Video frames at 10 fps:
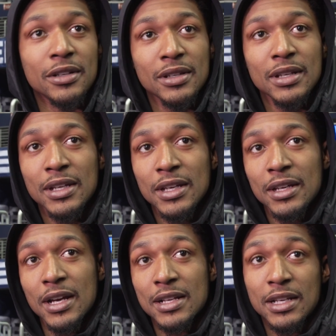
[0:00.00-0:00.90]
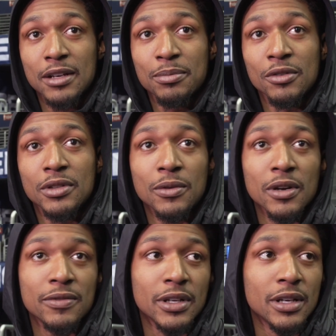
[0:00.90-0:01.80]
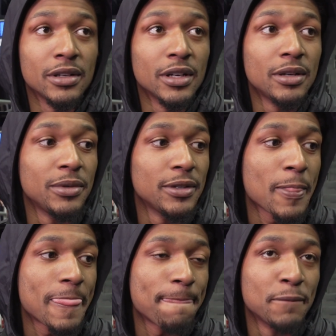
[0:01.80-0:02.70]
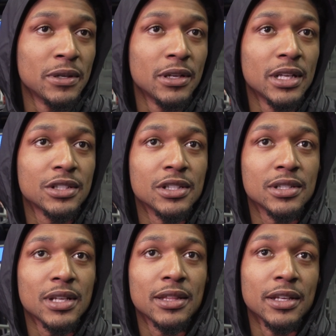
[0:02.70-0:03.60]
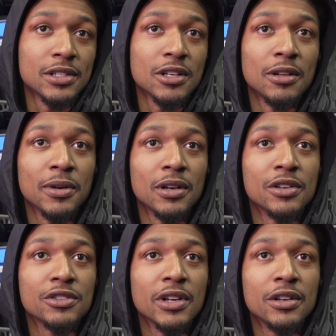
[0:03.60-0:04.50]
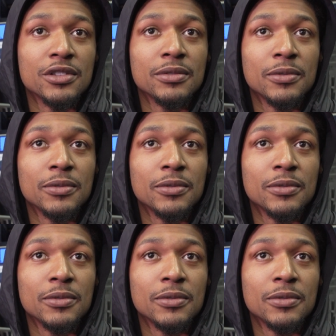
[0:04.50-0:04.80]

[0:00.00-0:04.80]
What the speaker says: and guys got to prove their worth and get it done. But, I mean, no, that's just, I think it's all part of the strategy,